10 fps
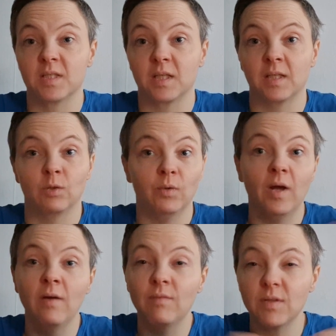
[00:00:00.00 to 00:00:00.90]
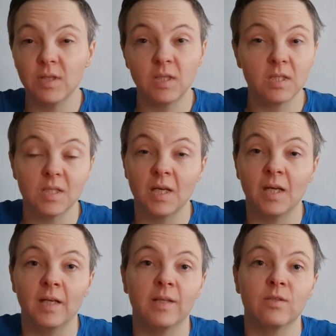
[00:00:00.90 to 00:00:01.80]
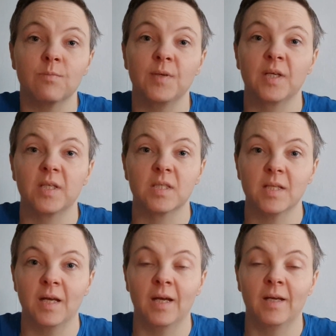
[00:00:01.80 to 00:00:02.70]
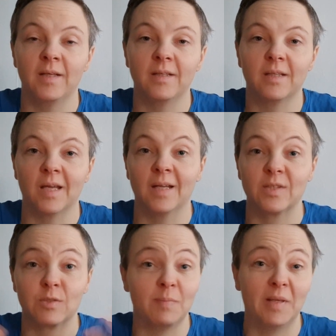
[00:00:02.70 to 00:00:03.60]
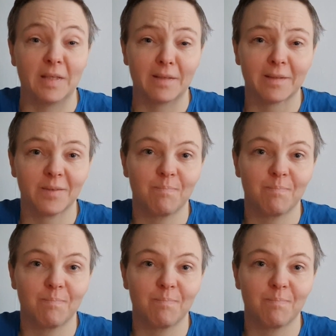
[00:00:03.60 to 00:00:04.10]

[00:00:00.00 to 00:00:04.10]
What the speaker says: is that I do everything in silence because I can't speak.